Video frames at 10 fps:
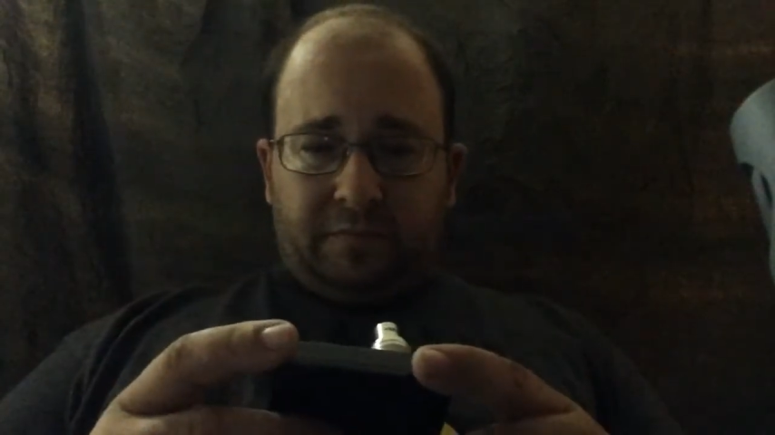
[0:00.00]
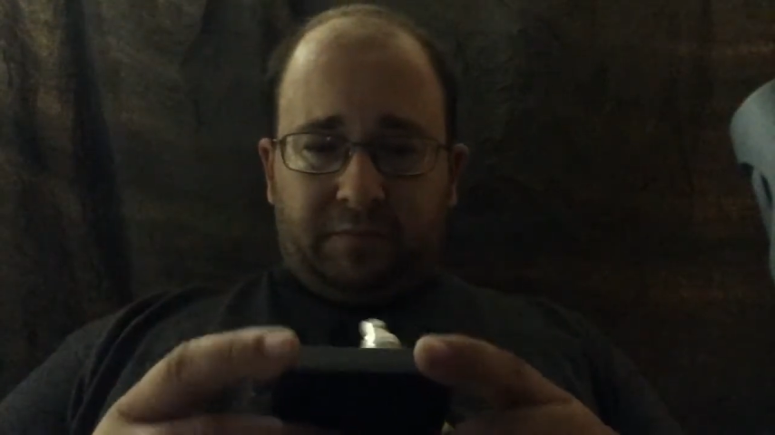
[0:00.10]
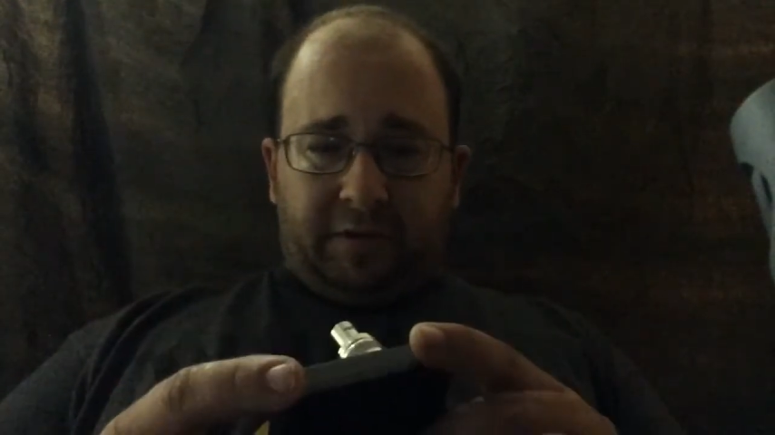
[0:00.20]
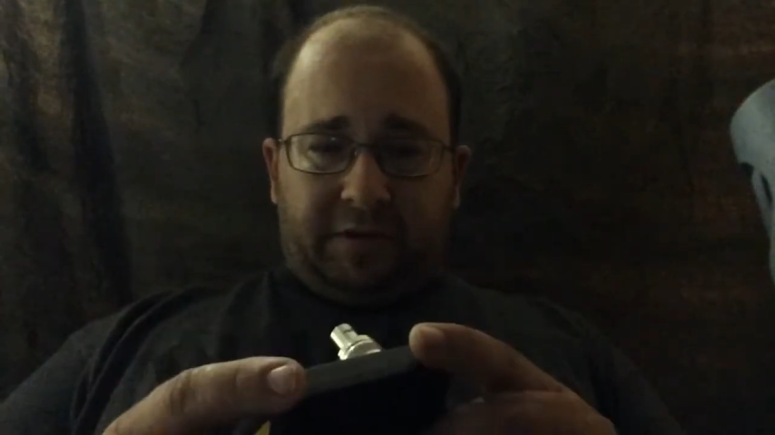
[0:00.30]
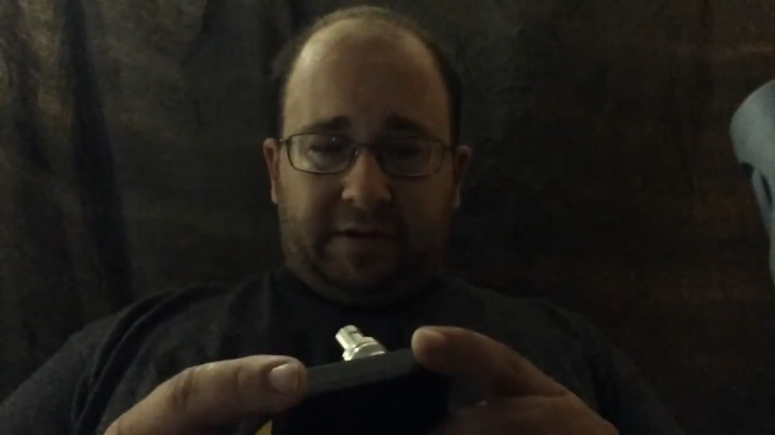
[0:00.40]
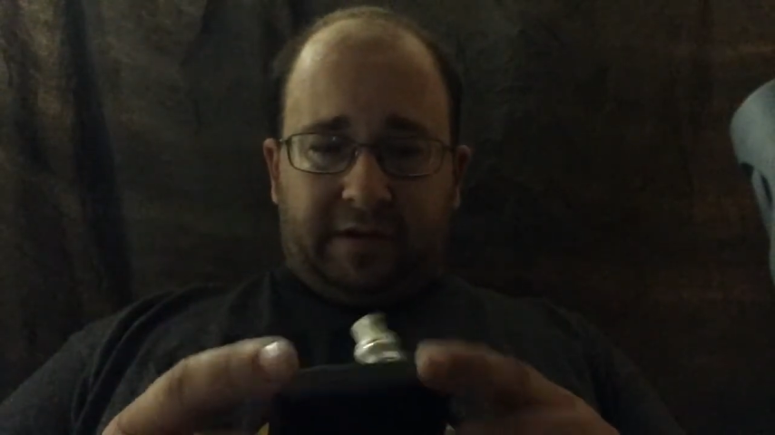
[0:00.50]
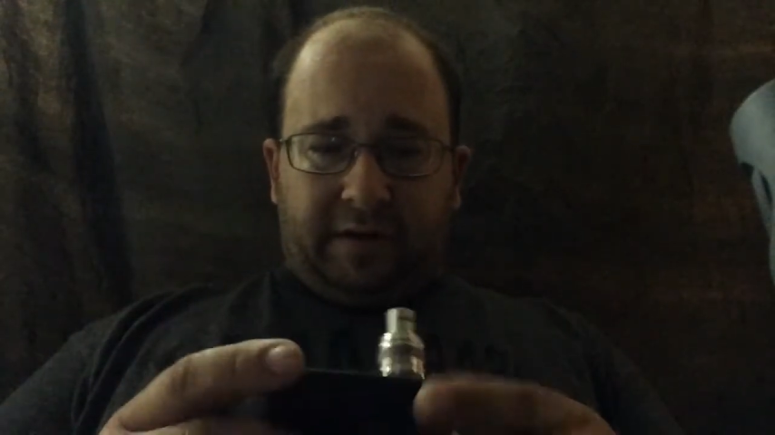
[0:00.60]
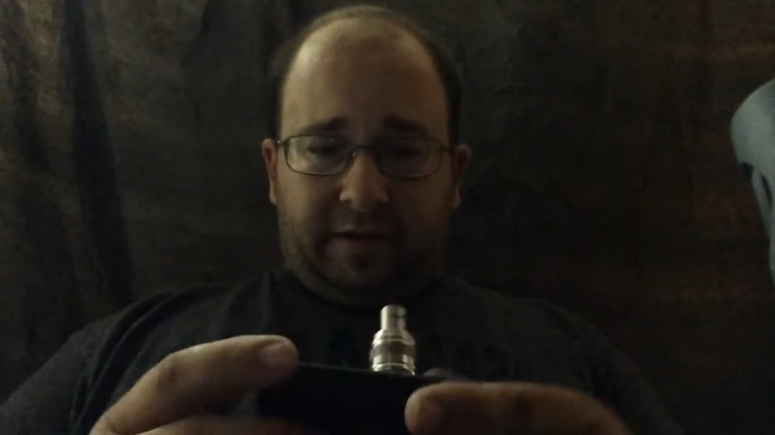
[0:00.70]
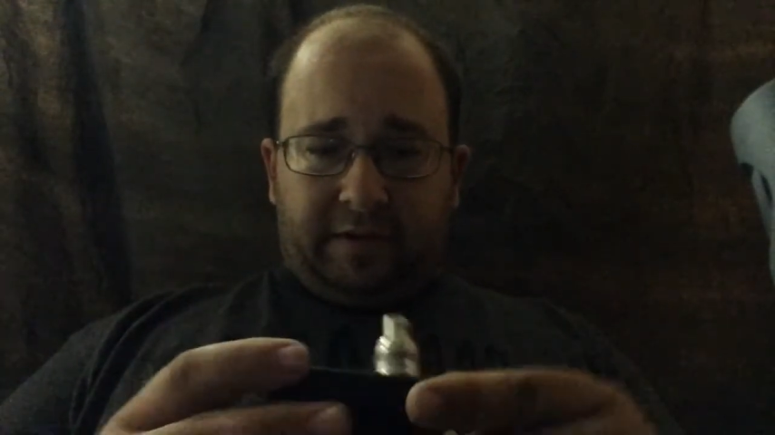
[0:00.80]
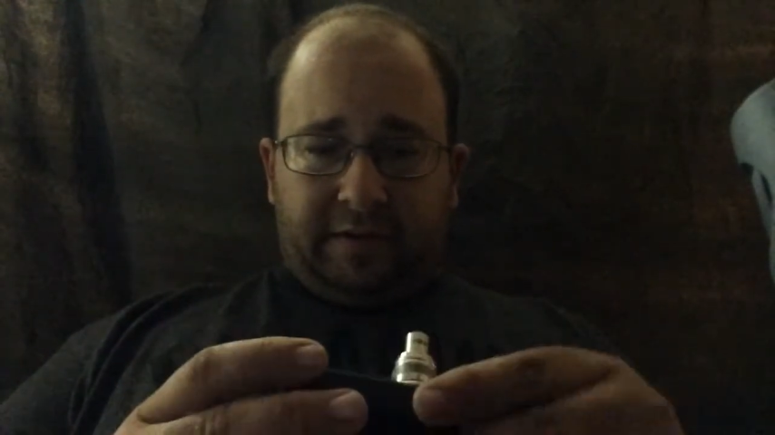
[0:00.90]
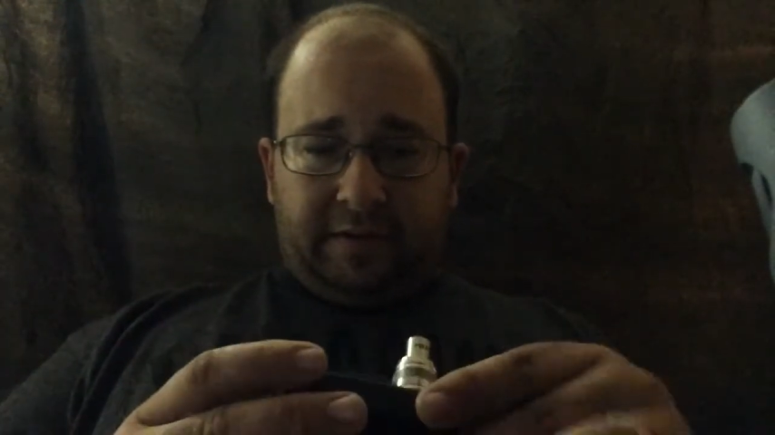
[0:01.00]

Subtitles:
Pretty stock.